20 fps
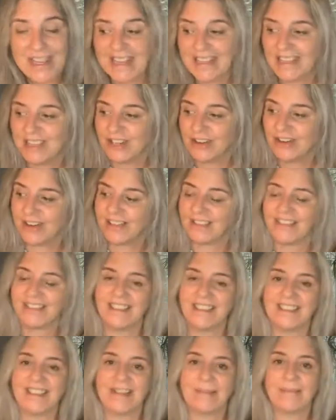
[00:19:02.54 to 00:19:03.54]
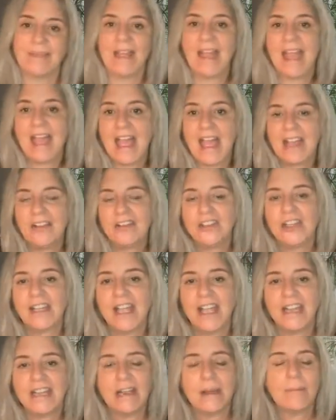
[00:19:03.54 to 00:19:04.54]
the inner critic.
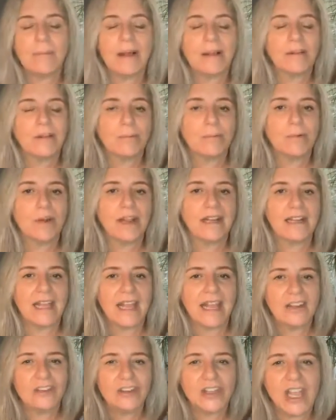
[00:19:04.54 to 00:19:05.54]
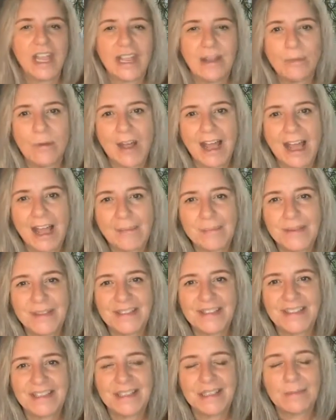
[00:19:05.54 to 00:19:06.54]
Educate about the brain. Educate what
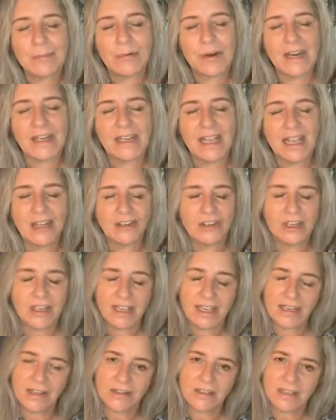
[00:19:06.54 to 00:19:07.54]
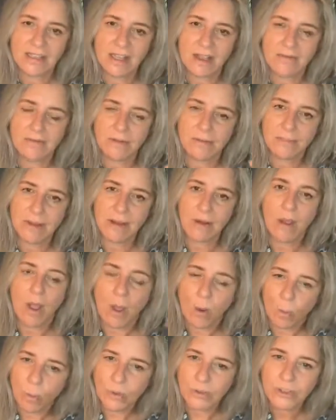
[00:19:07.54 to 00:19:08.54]
happens in the brain. Educate yourself about
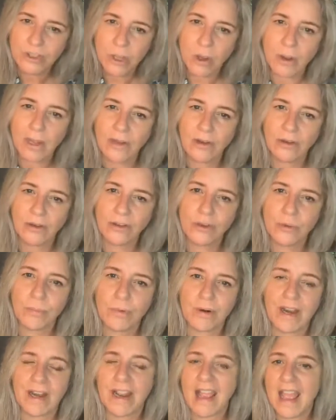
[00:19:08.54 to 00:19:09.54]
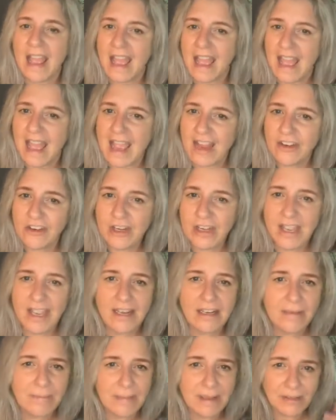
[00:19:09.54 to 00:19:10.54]
what's going on in your brain.
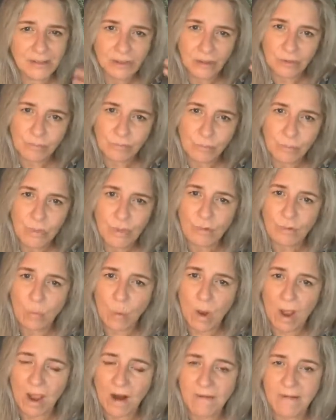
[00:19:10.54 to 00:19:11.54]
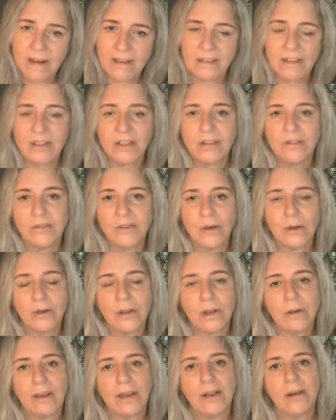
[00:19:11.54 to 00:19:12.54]
Educate about the wiring that you've got
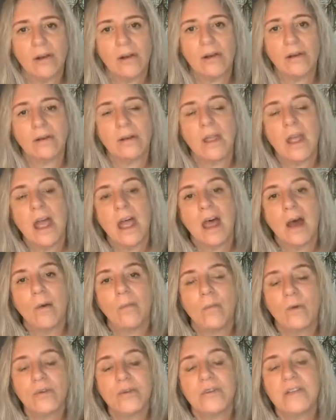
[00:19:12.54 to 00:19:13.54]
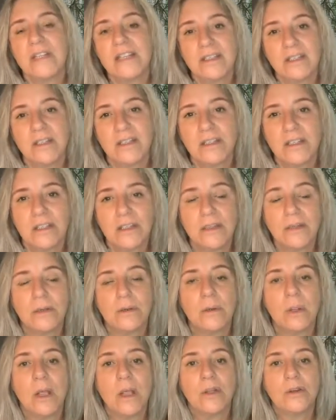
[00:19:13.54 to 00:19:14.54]
going on, and what you need to
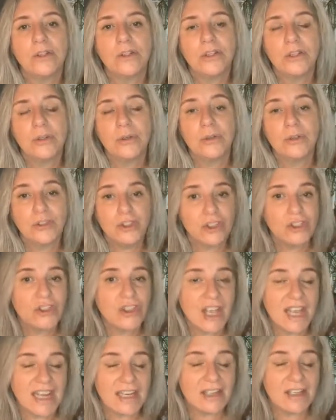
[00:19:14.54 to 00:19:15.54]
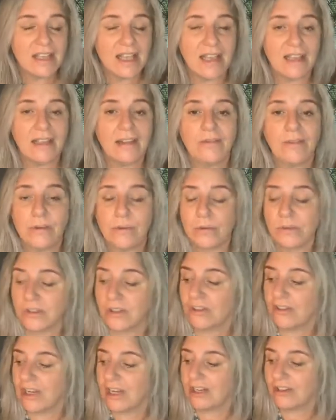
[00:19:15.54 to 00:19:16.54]
do to change that if you want
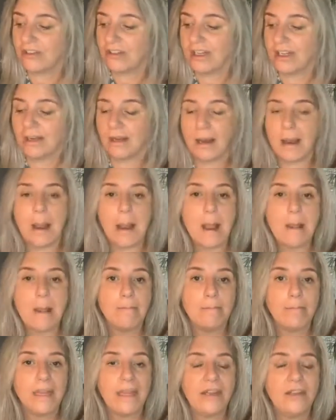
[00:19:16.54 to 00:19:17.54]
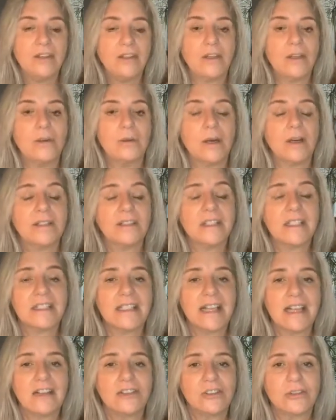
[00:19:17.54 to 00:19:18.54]
to change it. Be you.
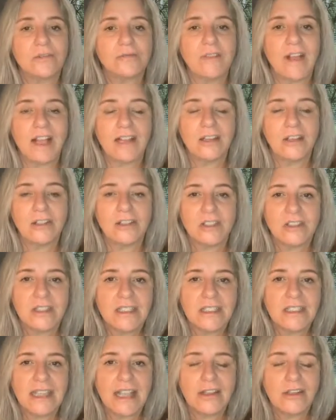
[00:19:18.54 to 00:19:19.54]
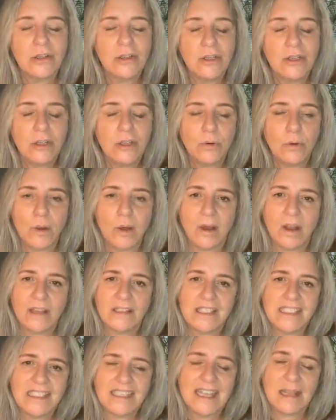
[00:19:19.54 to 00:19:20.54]
Understand your values. Understand who you are.
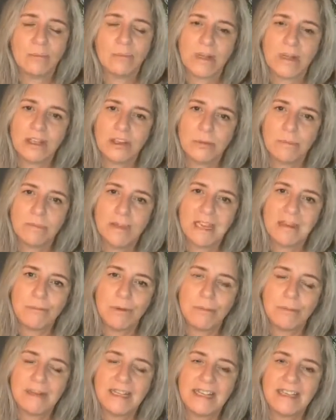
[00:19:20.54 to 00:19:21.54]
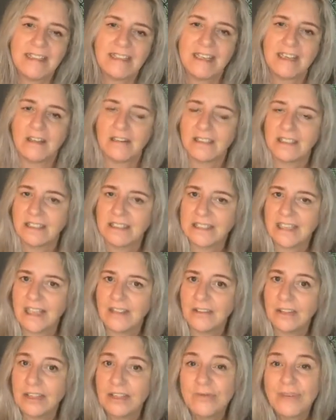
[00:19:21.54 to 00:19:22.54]
Understand why you're people pleasing.
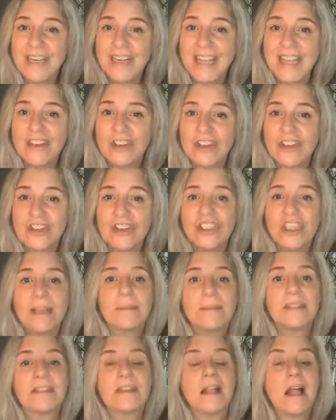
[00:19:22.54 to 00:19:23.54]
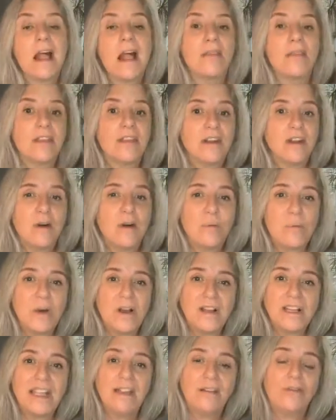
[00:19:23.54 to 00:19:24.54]
Understand those relationships that aren't
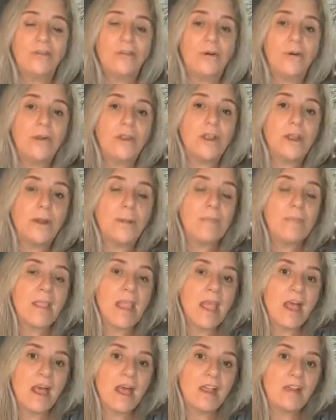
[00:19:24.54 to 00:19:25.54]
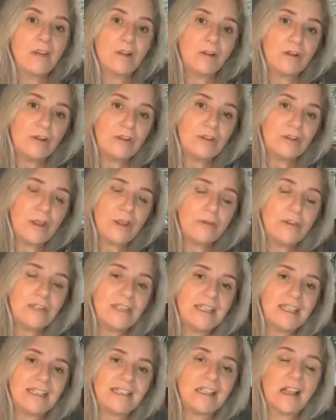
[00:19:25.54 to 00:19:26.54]
working for you. And
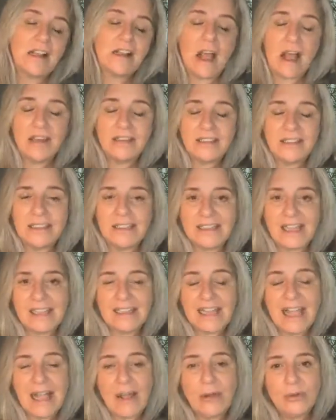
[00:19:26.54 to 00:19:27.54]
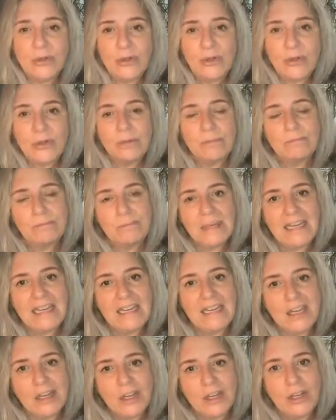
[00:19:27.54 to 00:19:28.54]
notice and understand how you can
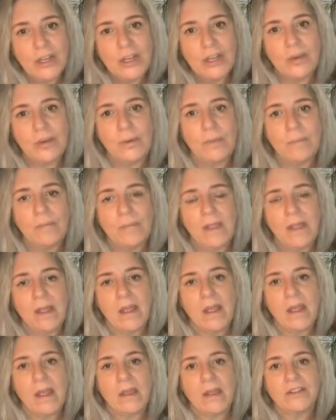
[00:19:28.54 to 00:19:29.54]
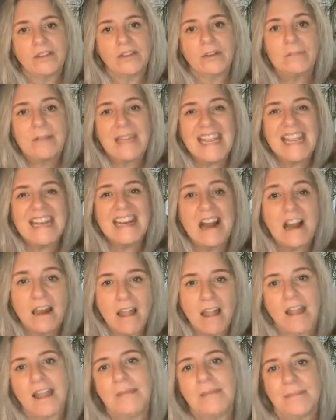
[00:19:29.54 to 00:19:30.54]
be you. So be in
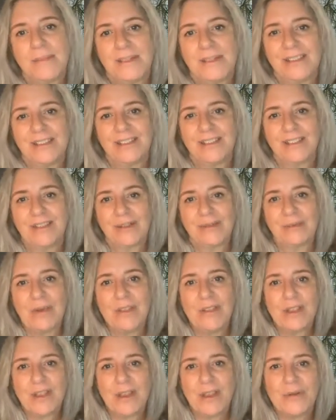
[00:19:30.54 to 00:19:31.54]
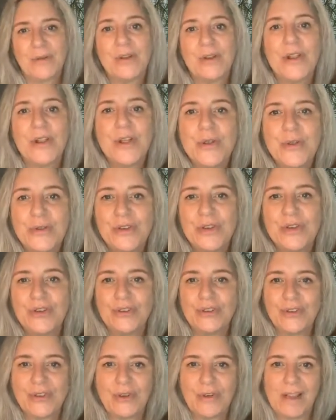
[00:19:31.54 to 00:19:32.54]
alignment with you and who you
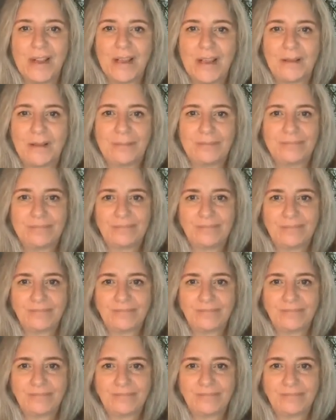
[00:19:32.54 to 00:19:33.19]
truly are.